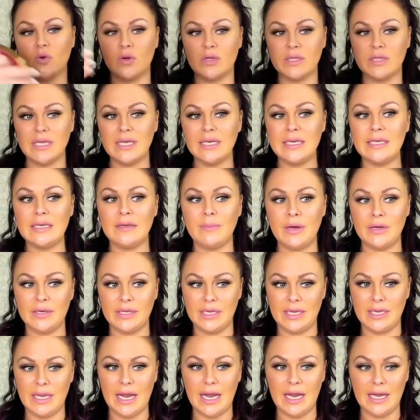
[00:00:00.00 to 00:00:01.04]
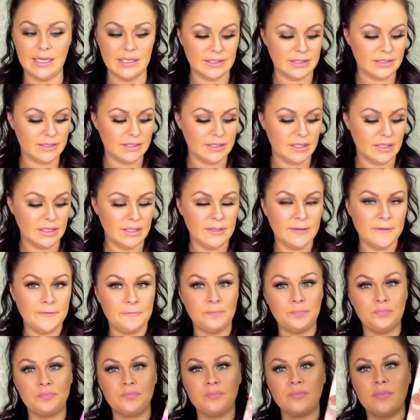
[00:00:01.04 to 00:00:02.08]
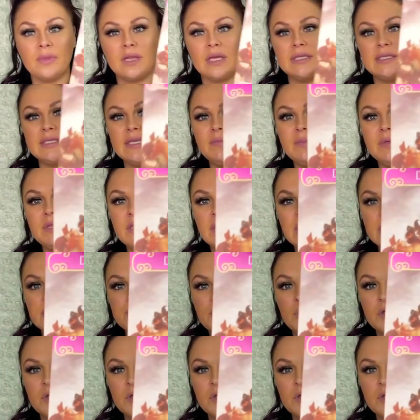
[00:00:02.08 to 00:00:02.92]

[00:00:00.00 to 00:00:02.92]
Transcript: or thinking about an ex. See, but this